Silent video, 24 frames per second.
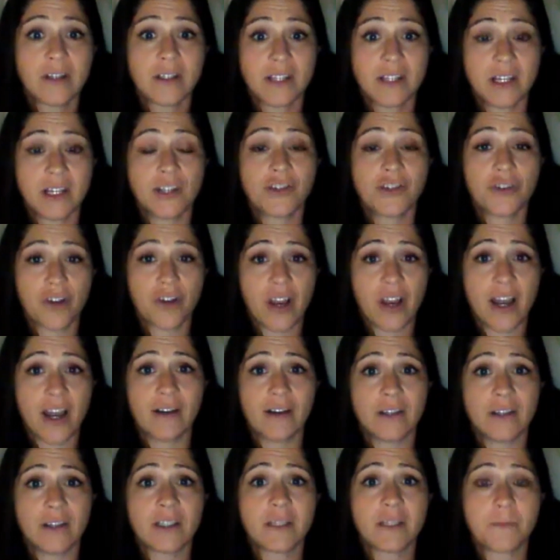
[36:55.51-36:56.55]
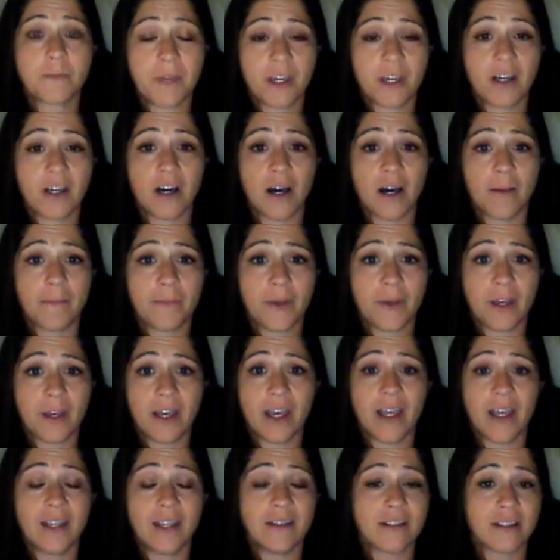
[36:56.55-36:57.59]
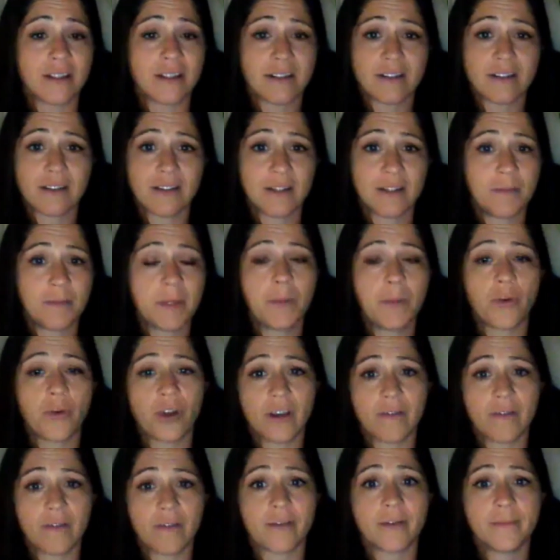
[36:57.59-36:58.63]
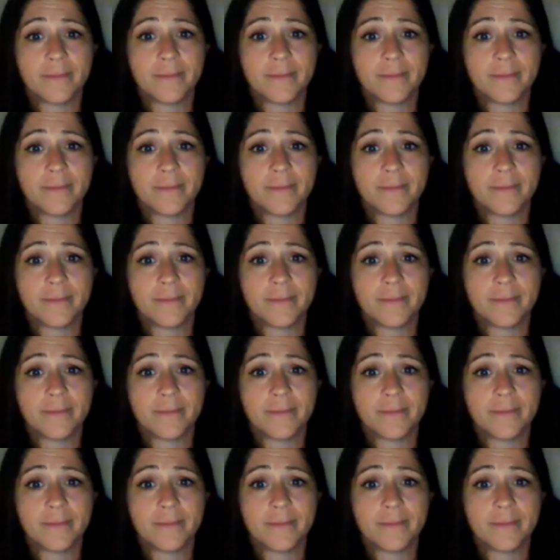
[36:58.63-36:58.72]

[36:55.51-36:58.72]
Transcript: Stand your ground and speak up and be brave.